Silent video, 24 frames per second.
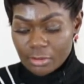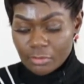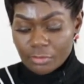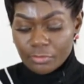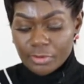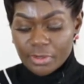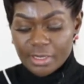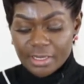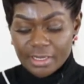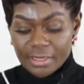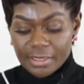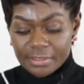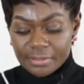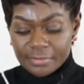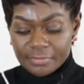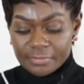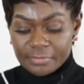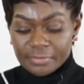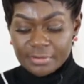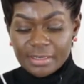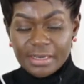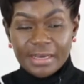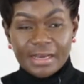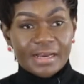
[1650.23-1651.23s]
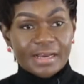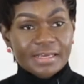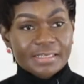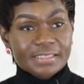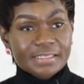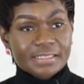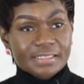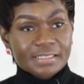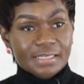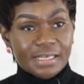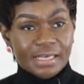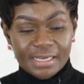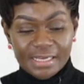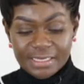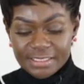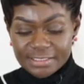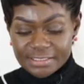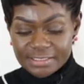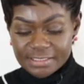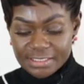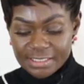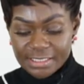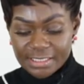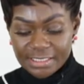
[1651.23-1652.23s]
where I
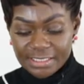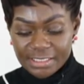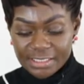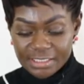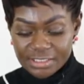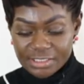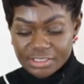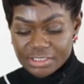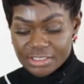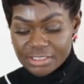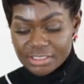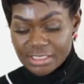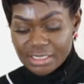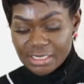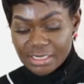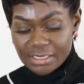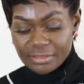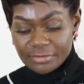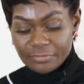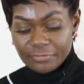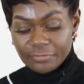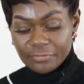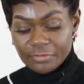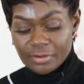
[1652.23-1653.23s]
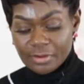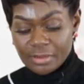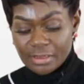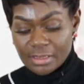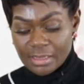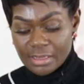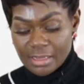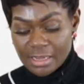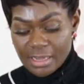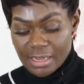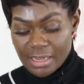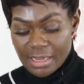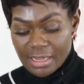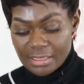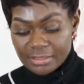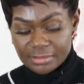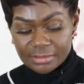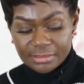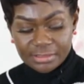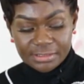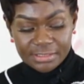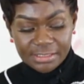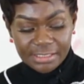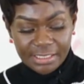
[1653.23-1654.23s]
slide a kitchen knife
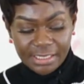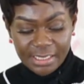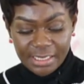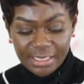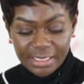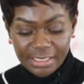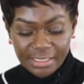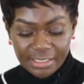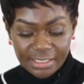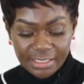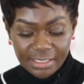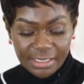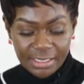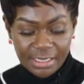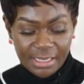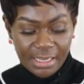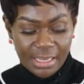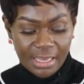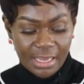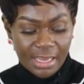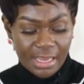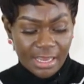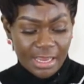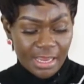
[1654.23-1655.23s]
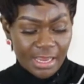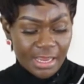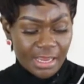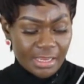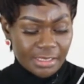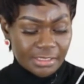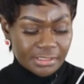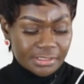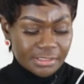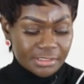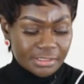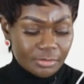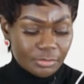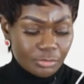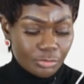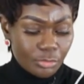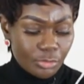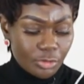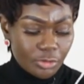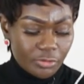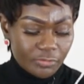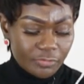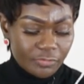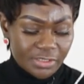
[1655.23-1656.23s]
under the cake and
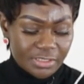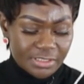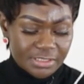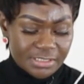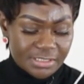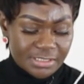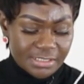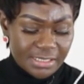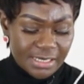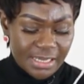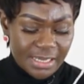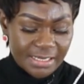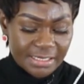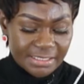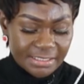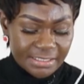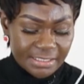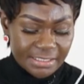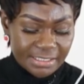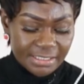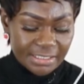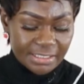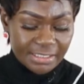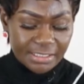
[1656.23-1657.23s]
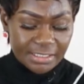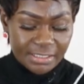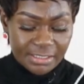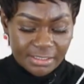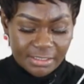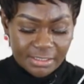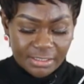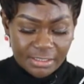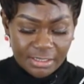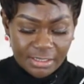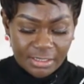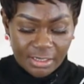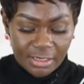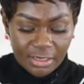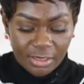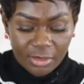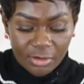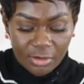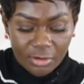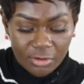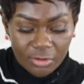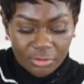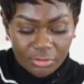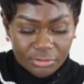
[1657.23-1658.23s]
move it slightly
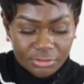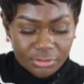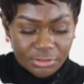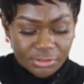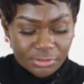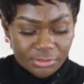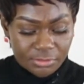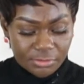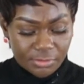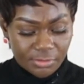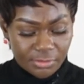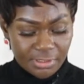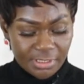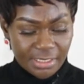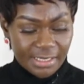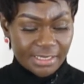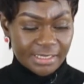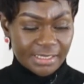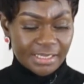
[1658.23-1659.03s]
onto a